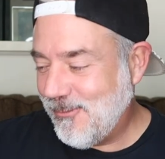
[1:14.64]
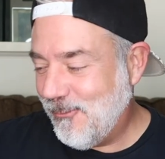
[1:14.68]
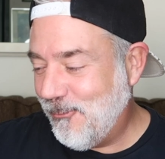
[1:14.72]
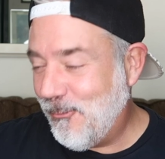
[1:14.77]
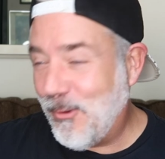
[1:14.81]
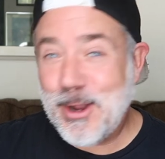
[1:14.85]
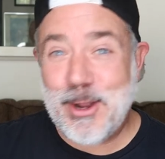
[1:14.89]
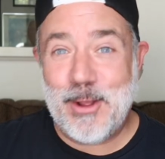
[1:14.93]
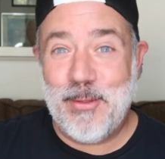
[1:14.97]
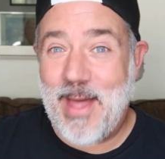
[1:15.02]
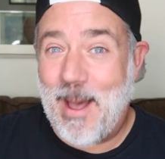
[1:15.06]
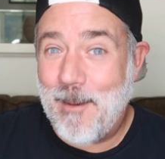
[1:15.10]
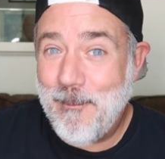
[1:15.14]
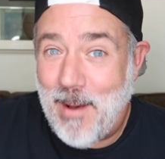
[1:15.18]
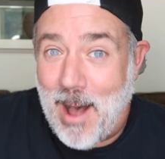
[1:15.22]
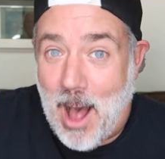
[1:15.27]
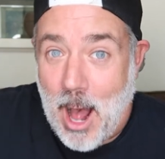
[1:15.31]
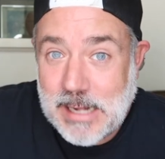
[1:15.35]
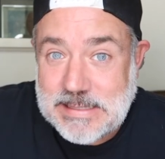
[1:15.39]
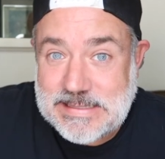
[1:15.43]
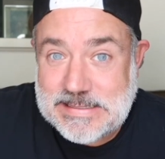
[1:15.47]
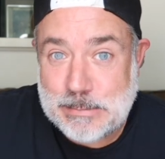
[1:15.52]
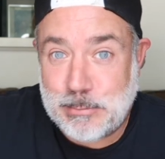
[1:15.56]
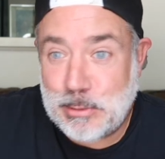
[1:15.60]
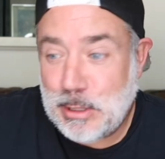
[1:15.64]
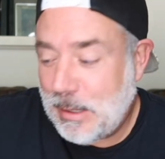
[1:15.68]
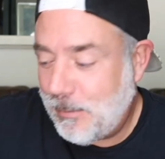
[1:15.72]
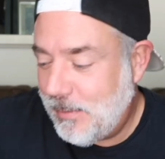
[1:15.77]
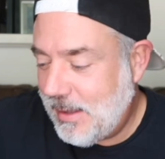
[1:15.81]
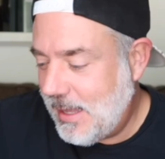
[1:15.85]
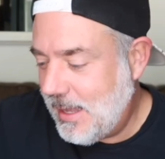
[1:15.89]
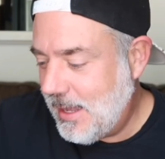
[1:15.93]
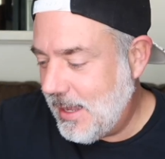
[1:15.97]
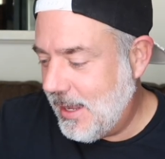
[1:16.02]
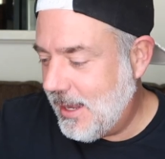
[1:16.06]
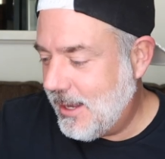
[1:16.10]
What could that possibly
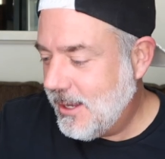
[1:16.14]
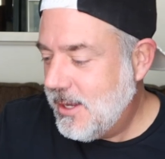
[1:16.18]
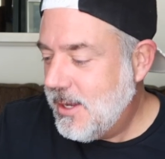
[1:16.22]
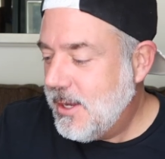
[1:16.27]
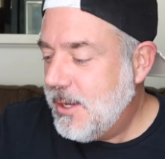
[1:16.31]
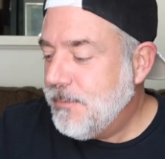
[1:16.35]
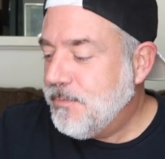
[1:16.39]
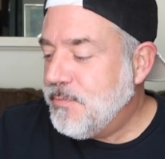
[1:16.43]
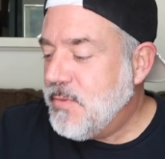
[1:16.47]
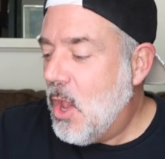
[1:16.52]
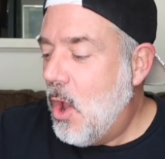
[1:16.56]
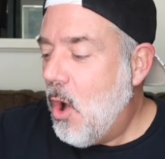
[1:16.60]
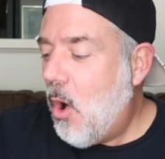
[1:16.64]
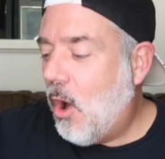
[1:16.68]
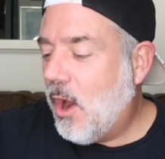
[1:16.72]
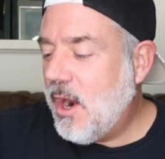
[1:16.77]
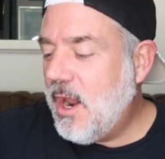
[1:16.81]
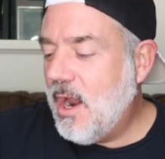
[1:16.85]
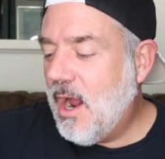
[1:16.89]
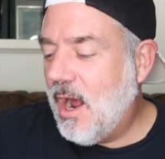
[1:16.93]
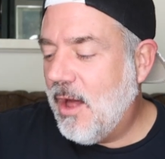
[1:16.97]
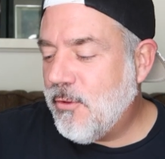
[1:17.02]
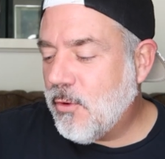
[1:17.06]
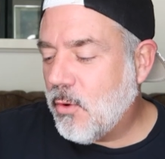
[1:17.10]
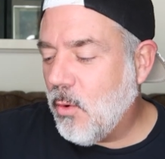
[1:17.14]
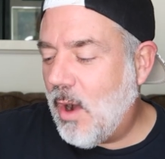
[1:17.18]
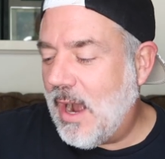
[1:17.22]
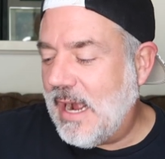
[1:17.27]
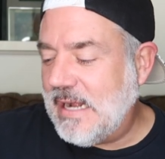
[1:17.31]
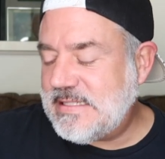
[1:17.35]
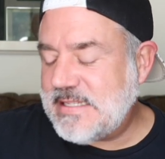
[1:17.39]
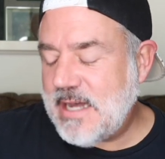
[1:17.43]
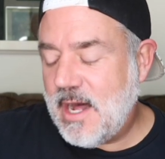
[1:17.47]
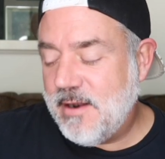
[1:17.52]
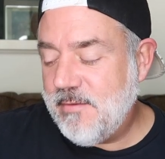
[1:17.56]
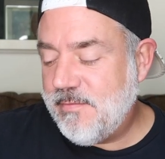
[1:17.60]
be? On an
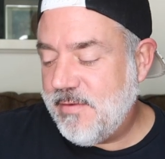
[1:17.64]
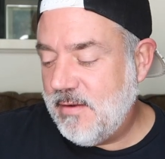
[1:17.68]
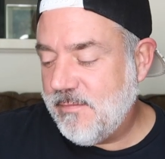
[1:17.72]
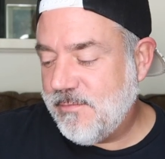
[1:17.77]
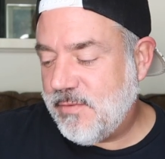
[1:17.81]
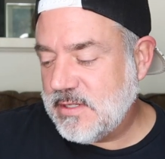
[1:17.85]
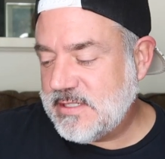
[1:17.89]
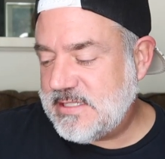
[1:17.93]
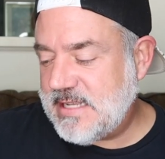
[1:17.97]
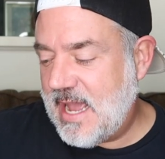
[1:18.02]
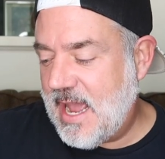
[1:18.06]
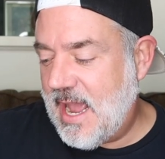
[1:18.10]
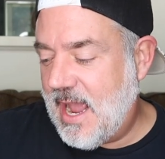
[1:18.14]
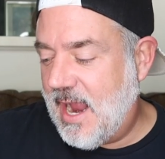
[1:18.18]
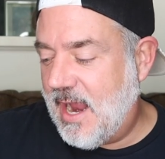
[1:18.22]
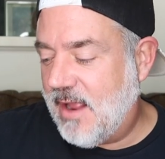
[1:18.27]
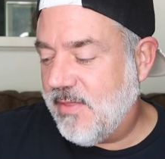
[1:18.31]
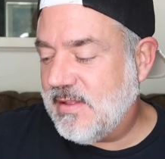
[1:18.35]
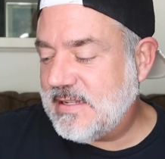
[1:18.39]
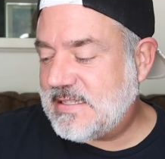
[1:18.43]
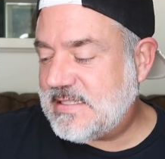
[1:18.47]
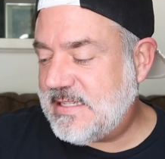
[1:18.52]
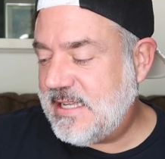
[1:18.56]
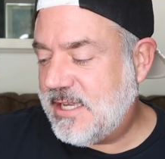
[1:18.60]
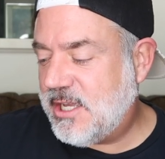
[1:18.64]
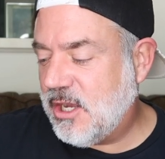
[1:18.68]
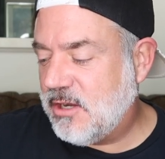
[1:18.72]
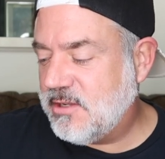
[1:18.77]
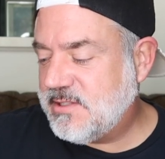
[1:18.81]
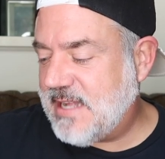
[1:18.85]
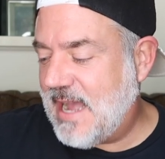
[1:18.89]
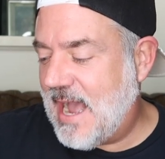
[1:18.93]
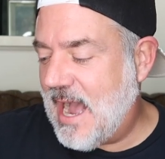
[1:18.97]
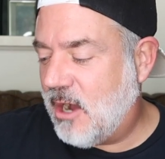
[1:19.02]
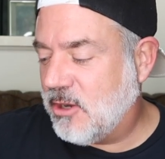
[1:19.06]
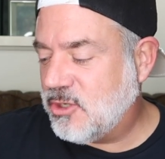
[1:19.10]
otherwise uneventful day, the sea
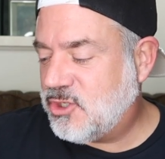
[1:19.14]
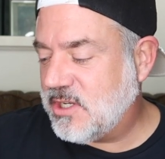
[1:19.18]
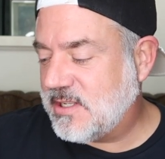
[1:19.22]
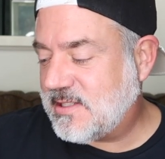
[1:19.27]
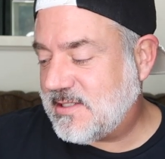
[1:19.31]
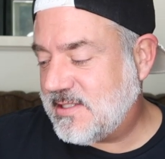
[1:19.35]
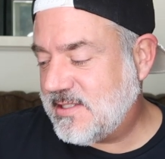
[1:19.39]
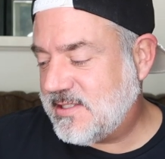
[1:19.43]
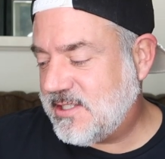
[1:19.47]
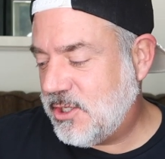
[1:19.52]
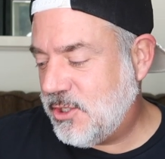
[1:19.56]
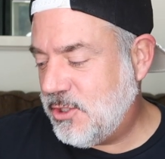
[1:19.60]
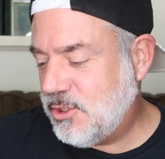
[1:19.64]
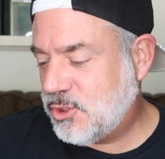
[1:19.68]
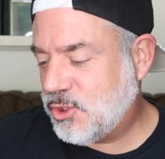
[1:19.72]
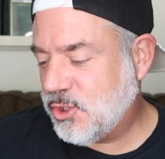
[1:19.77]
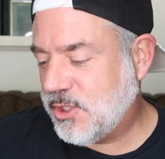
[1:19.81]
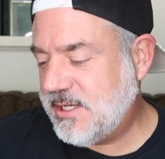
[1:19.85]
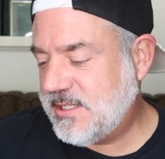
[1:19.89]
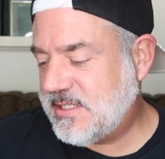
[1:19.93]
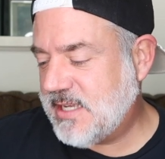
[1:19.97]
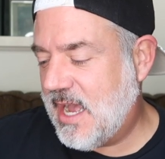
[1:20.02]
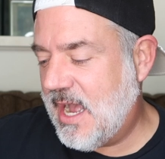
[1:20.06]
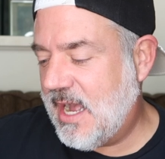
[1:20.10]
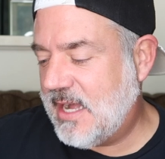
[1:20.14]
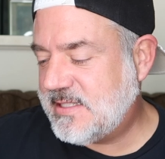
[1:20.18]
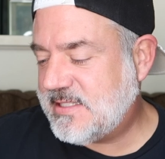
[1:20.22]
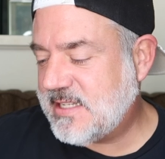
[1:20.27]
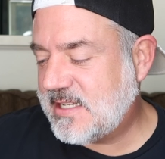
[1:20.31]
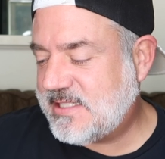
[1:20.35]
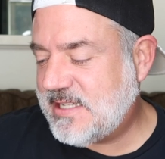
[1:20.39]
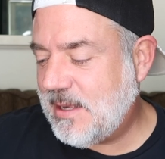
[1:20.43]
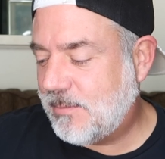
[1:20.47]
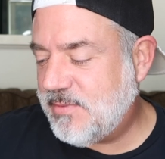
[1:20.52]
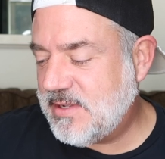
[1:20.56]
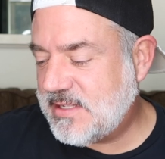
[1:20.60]
goes out just as it usually does,
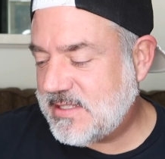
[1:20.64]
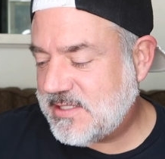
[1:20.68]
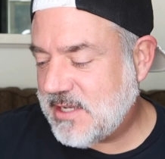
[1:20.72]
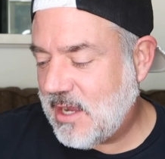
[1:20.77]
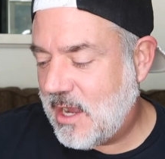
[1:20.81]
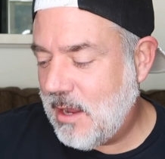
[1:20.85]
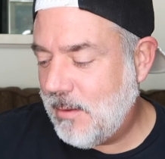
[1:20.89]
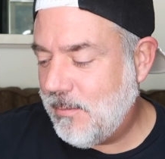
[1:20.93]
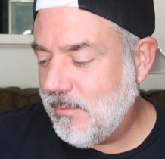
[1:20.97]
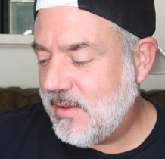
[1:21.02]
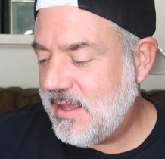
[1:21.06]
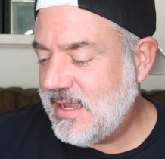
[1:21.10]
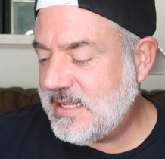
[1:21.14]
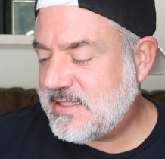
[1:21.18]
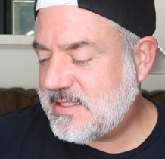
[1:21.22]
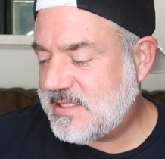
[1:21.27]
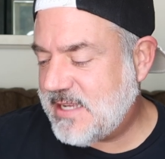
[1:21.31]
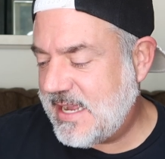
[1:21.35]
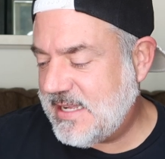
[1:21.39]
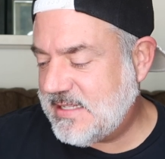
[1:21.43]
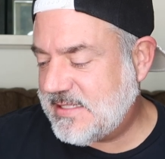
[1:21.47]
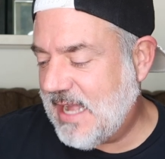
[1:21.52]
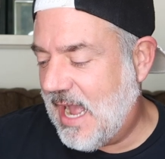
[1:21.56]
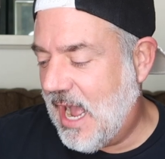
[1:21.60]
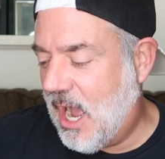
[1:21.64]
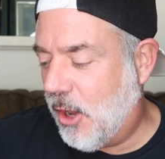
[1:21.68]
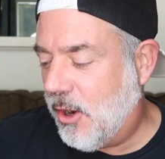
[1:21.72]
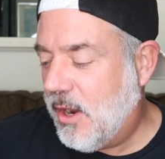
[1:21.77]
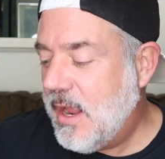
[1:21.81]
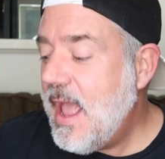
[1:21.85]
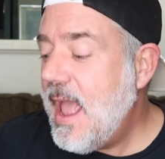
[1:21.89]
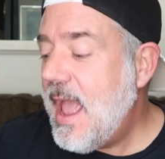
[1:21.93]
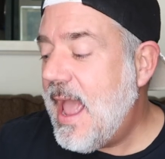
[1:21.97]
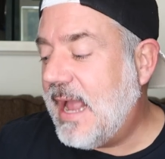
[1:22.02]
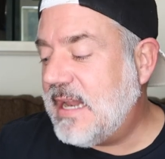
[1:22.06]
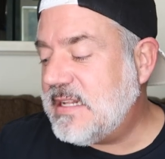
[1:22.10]
except this time it stays out.
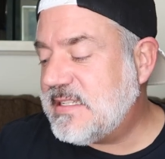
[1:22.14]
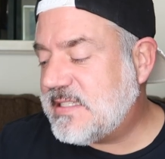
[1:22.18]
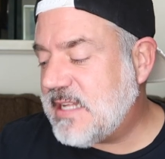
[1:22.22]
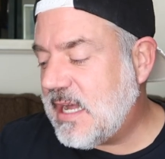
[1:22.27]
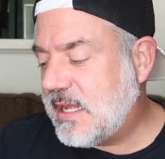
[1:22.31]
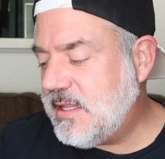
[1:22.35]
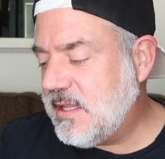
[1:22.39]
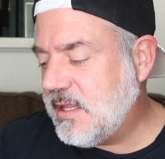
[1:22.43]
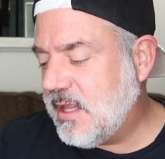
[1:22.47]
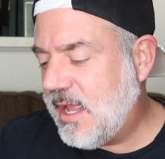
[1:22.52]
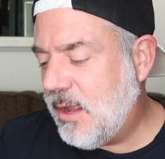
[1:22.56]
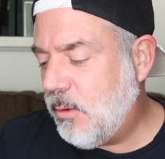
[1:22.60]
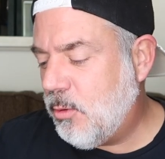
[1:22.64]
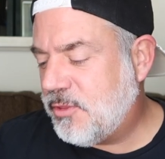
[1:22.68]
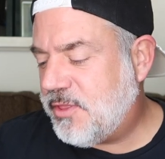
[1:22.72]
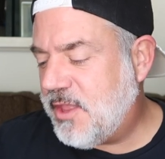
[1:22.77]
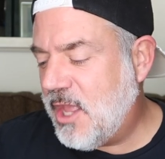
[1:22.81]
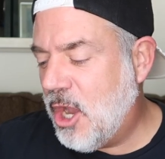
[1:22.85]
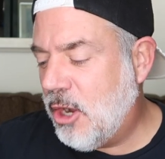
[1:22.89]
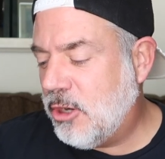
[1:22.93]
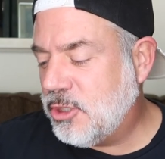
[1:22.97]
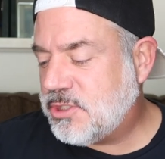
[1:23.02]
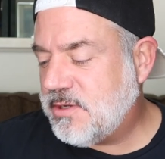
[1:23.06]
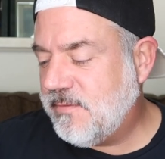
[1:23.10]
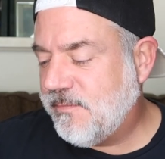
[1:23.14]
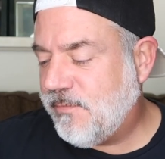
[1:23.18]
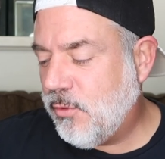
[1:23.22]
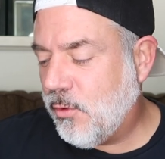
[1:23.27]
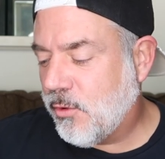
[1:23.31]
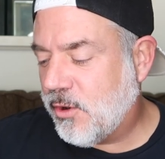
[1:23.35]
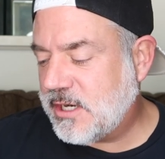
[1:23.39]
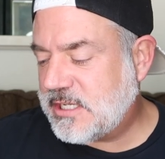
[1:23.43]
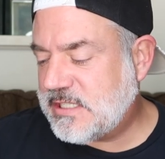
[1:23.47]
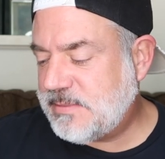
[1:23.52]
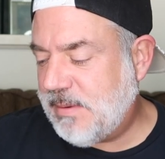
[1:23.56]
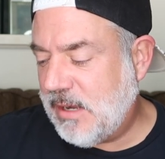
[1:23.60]
And suddenly, with the ocean
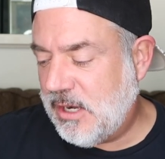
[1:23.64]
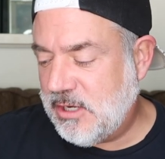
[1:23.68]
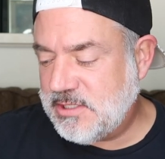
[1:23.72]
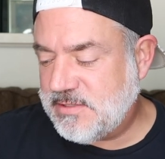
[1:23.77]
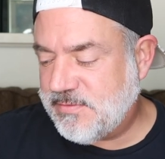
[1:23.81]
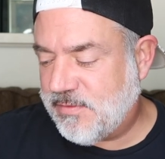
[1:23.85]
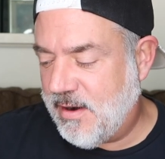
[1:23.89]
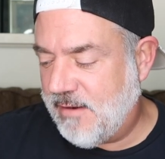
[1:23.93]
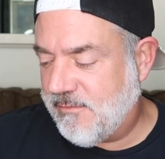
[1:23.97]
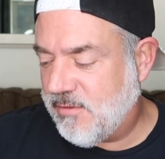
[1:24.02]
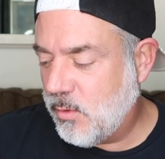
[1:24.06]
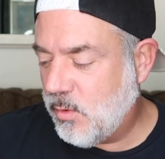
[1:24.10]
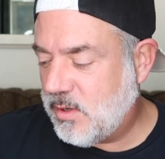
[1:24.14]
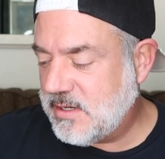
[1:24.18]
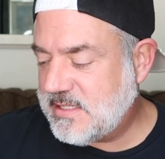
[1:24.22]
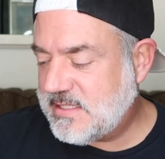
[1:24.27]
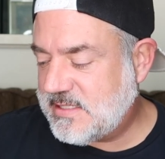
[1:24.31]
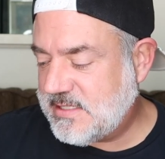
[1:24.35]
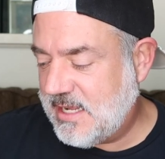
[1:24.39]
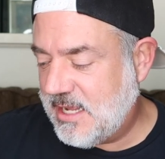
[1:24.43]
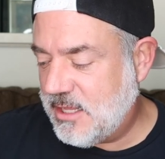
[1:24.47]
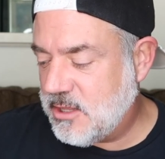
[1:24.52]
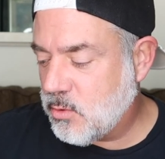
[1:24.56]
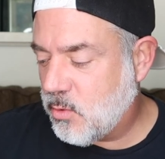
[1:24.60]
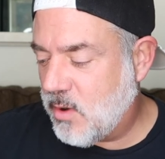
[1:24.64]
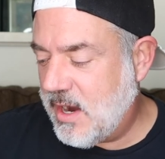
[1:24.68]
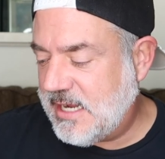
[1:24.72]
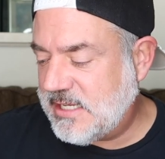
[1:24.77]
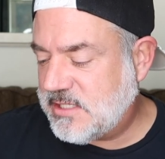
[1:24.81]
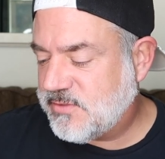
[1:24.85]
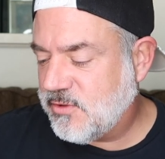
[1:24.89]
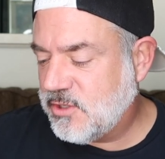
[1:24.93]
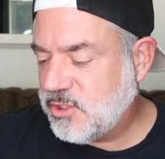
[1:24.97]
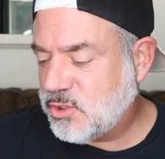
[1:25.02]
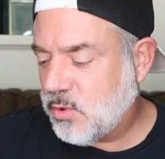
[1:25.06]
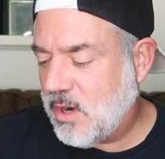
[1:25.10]
floor exposed for everyone to see, the
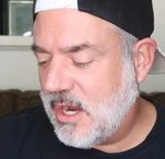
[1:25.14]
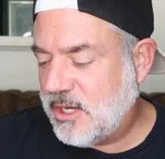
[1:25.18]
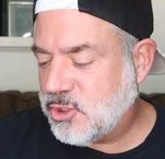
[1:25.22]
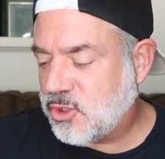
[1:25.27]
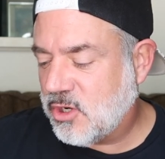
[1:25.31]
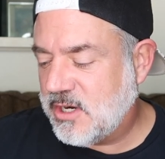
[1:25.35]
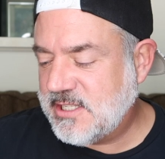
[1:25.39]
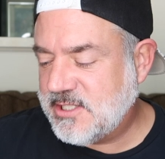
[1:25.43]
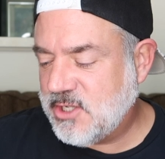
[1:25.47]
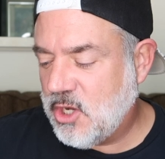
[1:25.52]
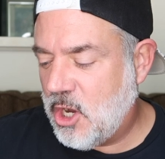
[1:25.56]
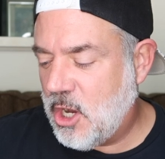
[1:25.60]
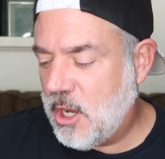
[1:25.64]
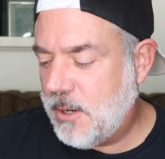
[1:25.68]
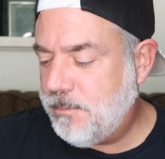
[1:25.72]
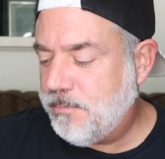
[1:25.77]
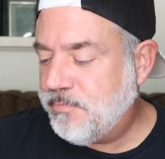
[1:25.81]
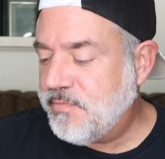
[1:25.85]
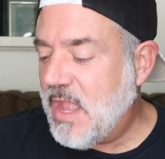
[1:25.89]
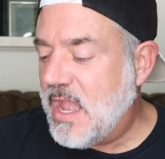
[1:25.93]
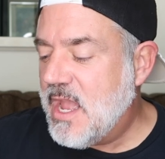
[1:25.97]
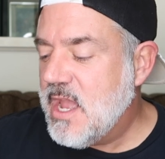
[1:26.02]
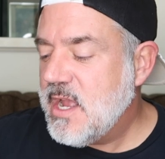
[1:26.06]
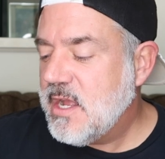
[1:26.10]
race for the treasure is on.